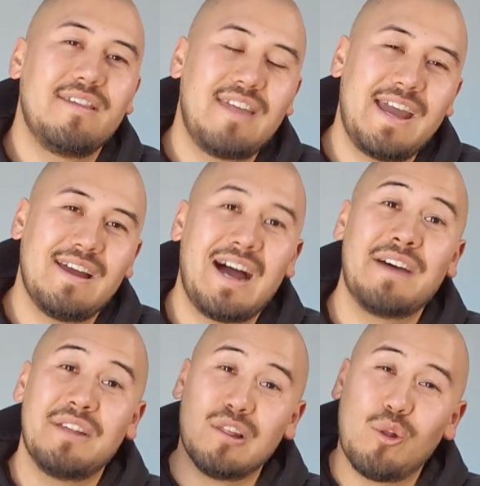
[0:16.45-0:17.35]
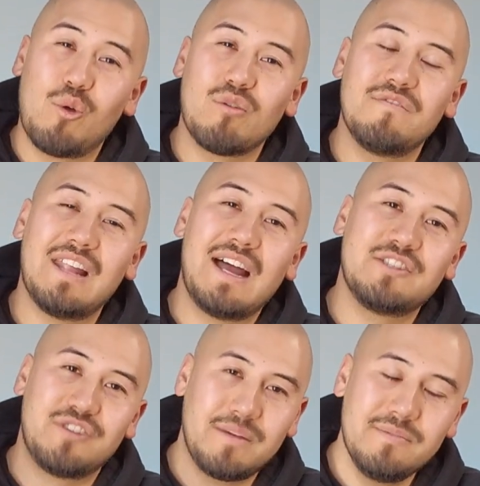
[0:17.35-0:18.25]
They are the law of
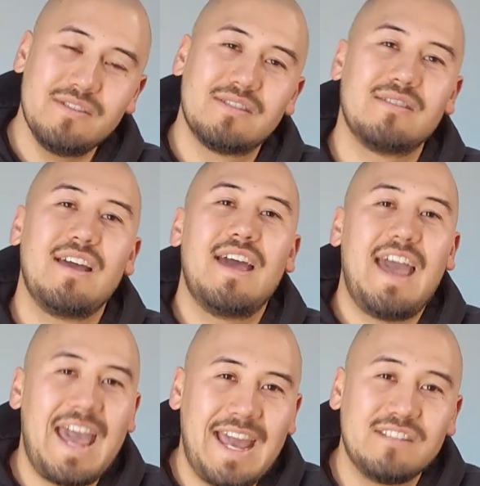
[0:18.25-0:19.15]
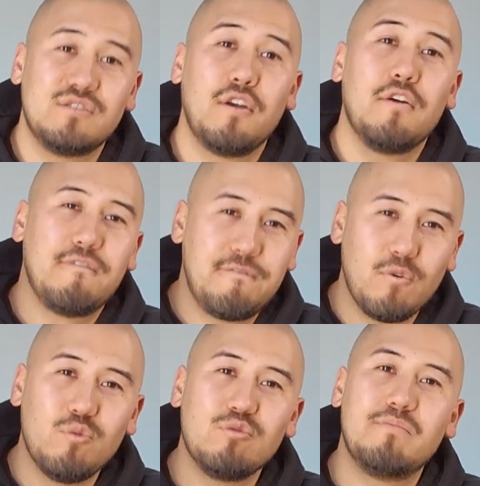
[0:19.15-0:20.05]
large numbers and
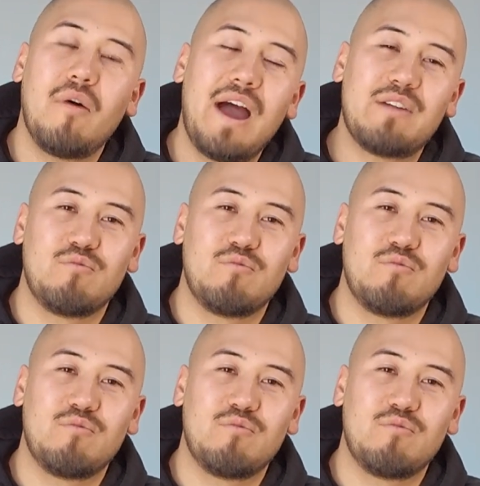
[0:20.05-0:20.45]
fooled by